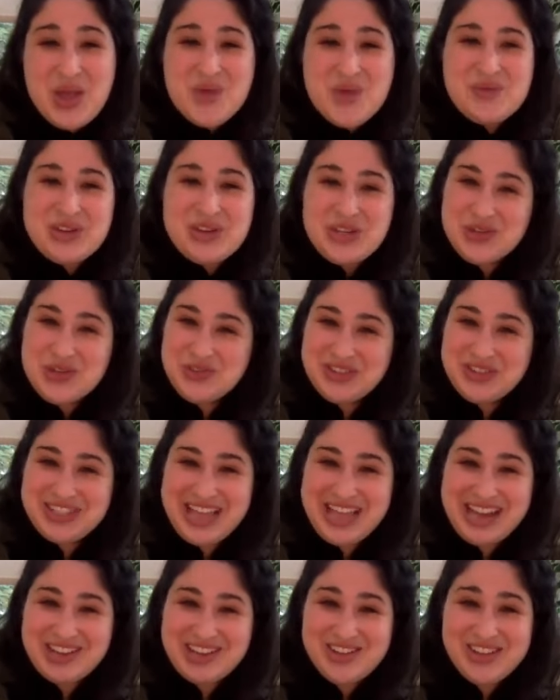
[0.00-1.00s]
When you
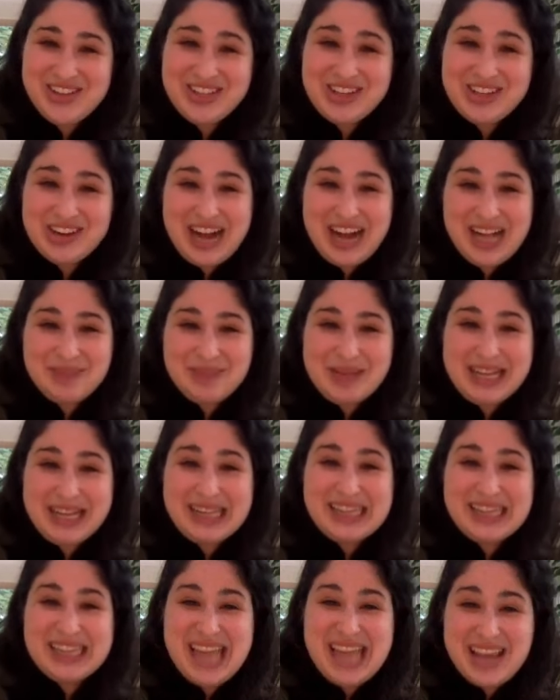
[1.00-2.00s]
recycle, you're
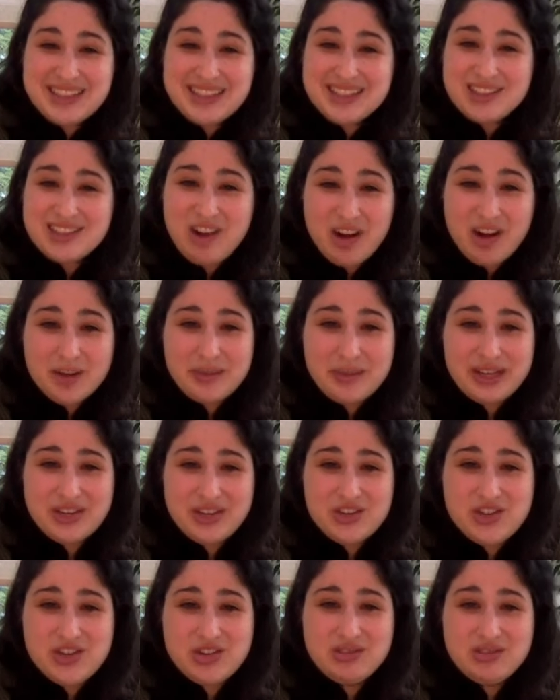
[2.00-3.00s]
helping less
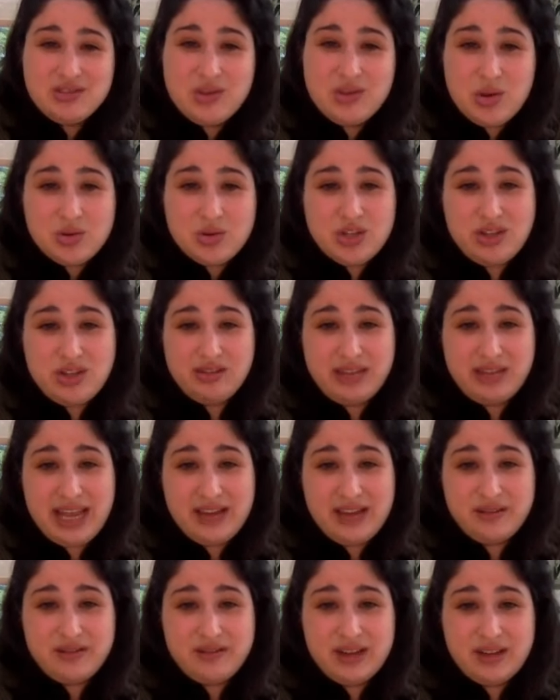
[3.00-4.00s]
garbage go to the
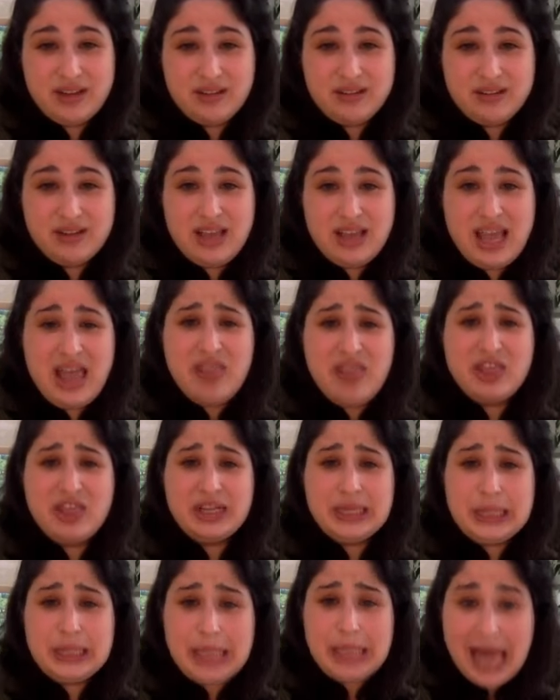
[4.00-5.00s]
landfill. The
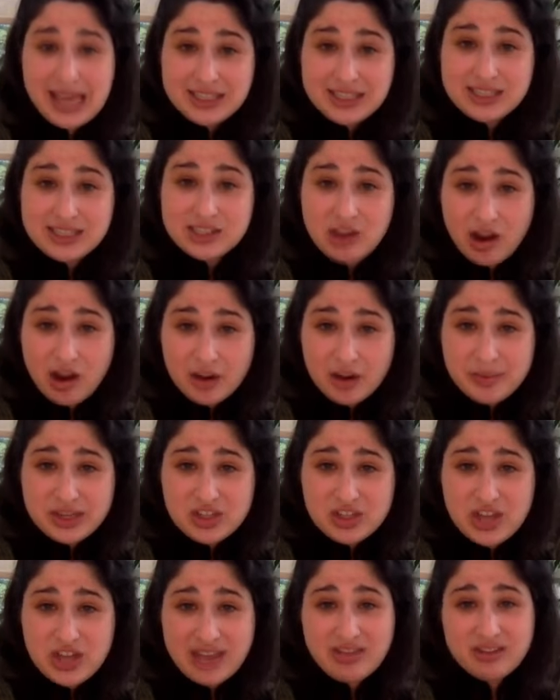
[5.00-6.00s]
less
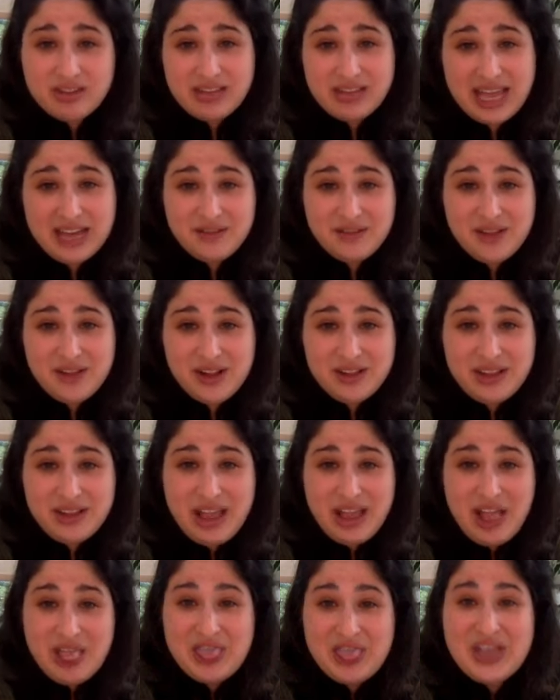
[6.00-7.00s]
garbage at the landfill,
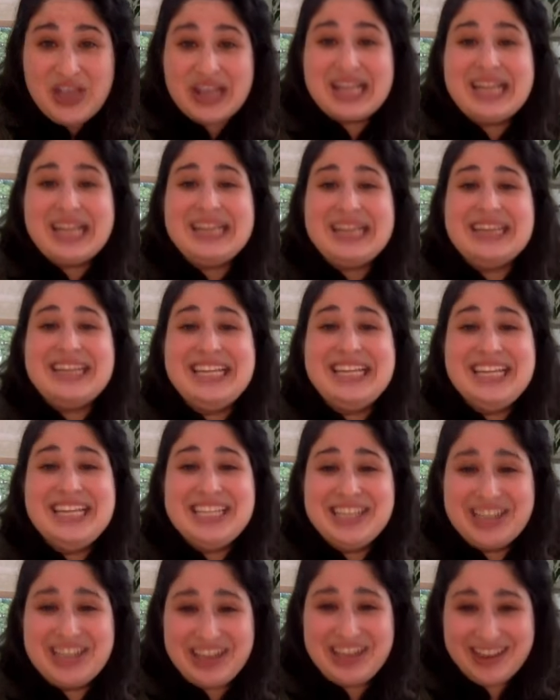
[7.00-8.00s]
the
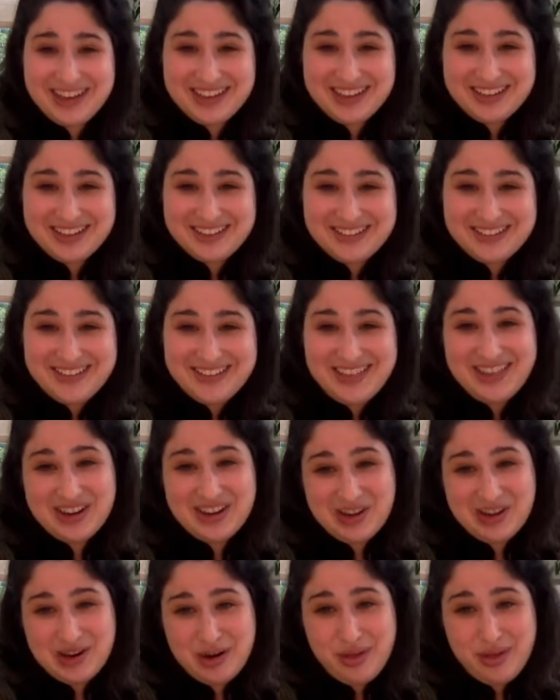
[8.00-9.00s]
cleaner the
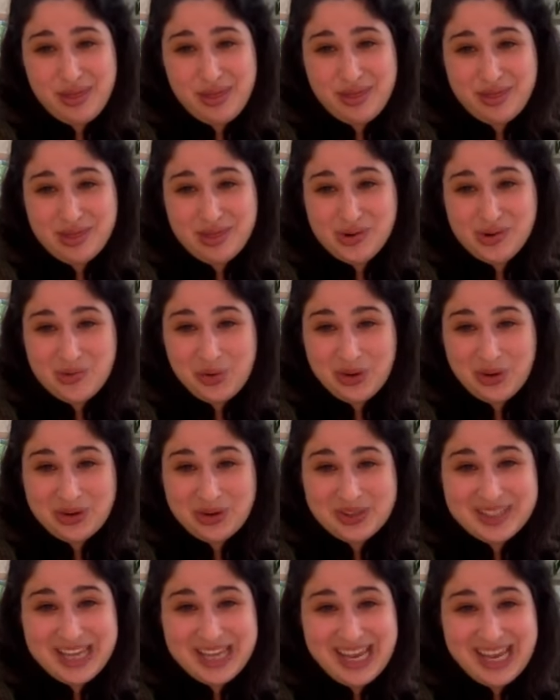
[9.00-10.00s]
earth, the
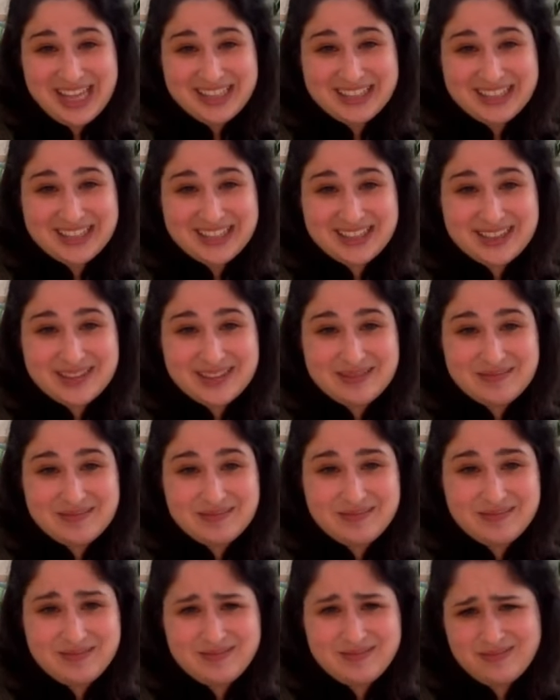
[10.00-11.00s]
world is,
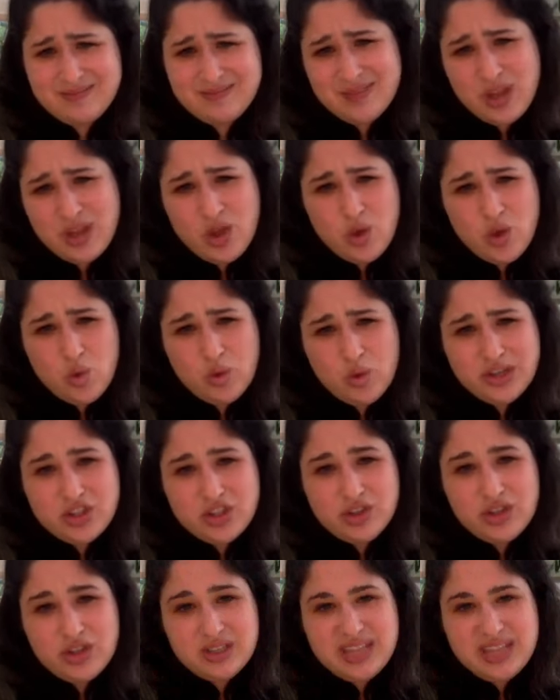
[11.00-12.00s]
which
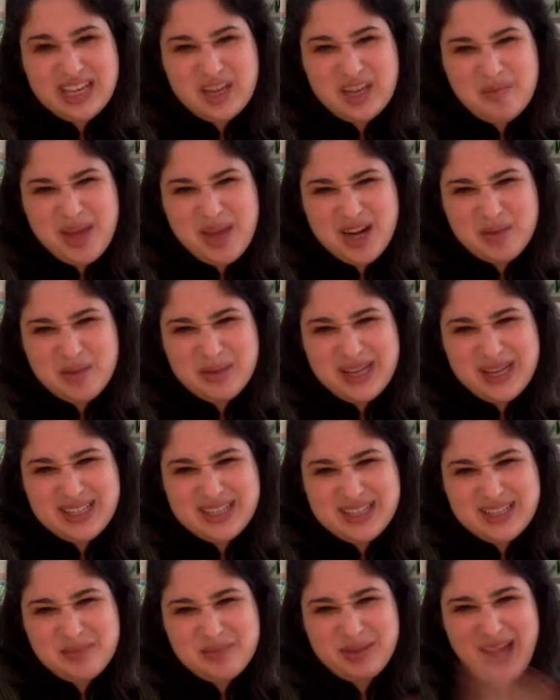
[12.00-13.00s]
looks like a better place
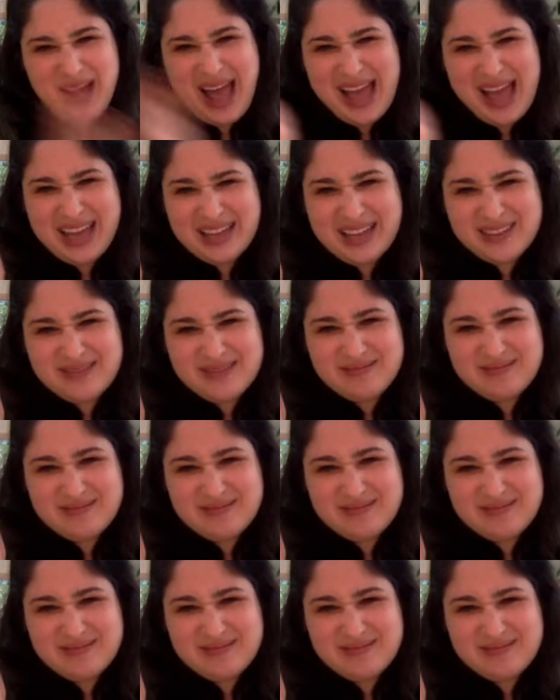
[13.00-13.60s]
to play.